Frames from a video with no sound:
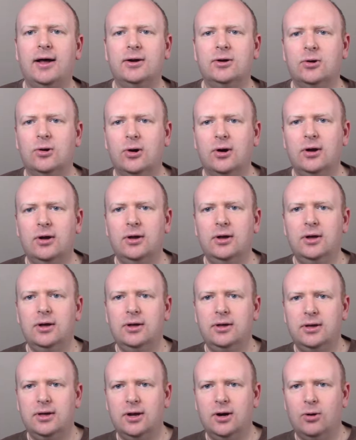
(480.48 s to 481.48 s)
or,
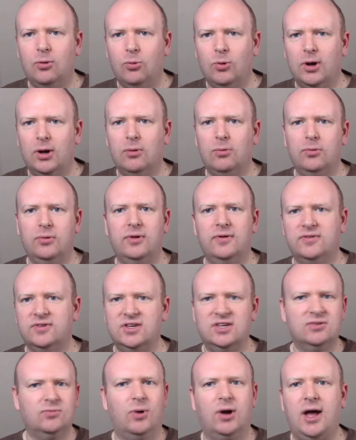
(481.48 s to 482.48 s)
you know,
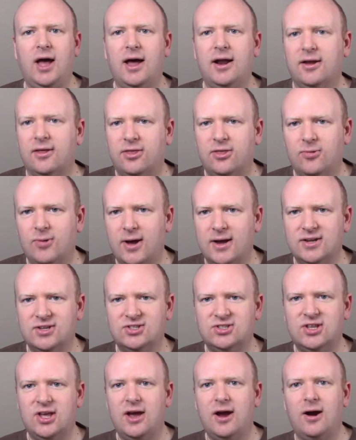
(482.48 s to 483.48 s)
what kind of threat
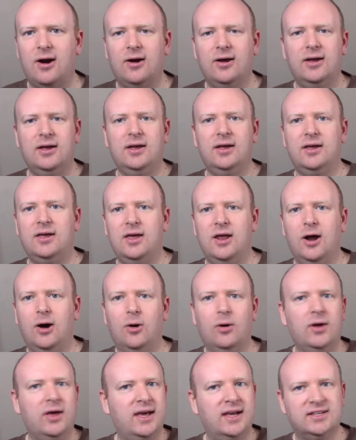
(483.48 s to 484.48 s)
is there. You
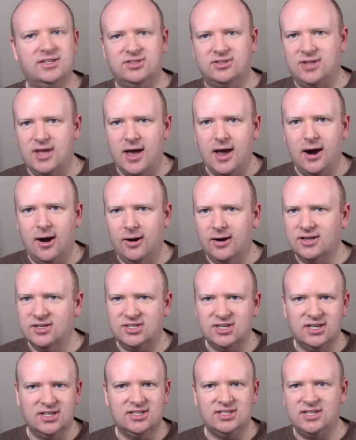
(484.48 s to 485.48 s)
know, it's there.
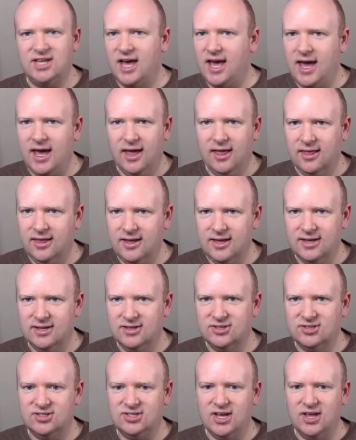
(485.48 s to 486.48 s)
It's the
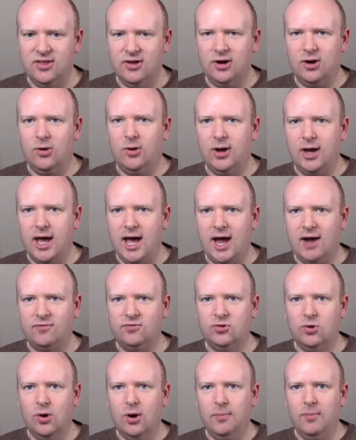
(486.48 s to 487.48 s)
aliens, and they're going
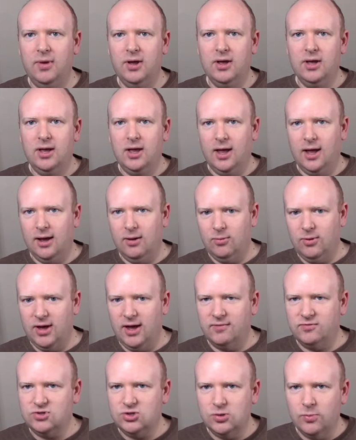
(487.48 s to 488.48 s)
after them. We
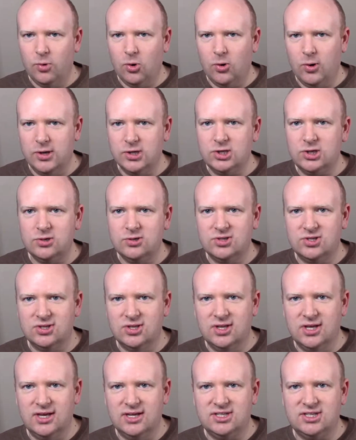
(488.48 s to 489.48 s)
have 2 more issues of
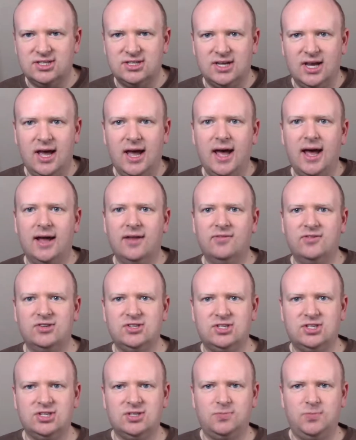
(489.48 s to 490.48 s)
this, and
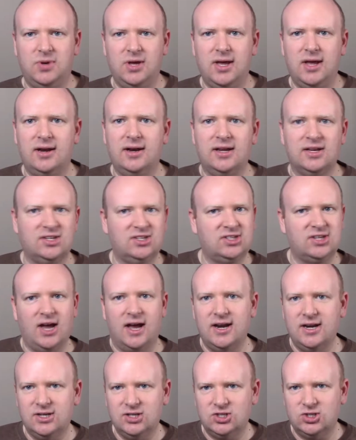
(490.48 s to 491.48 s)
this has been
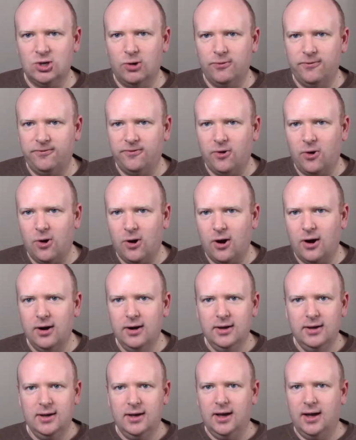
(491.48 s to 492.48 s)
exciting so far.
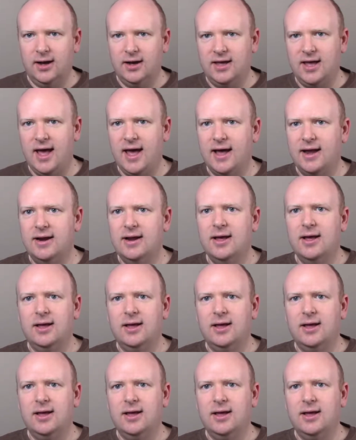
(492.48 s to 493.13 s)
Again,